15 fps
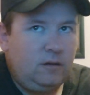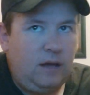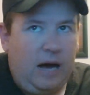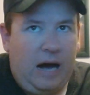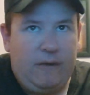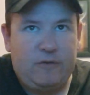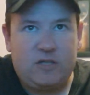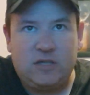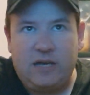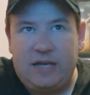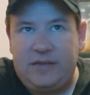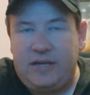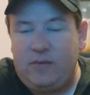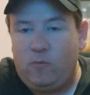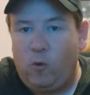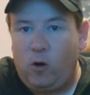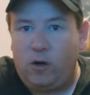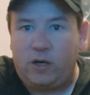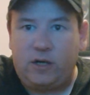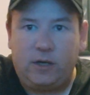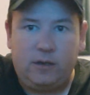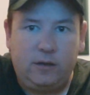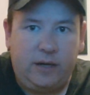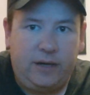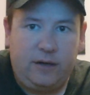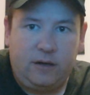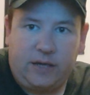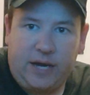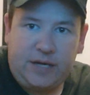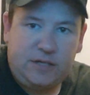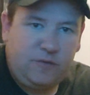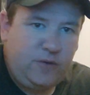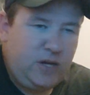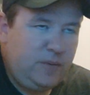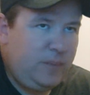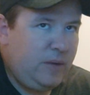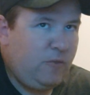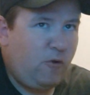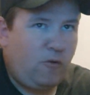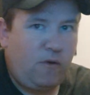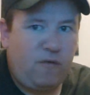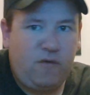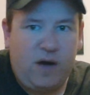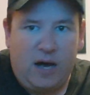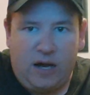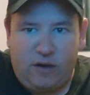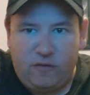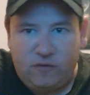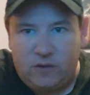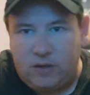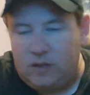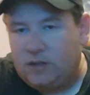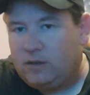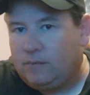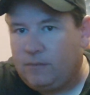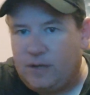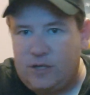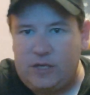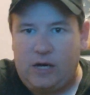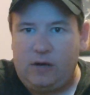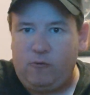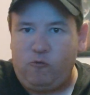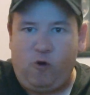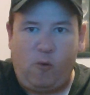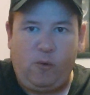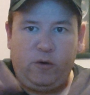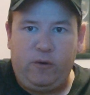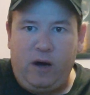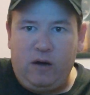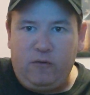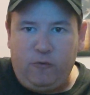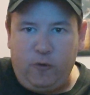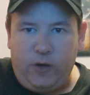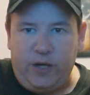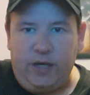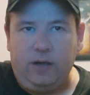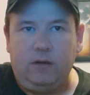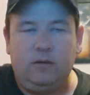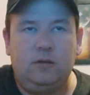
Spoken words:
Obviously, it didn't work in the case of EDP445. He's out roaming around free.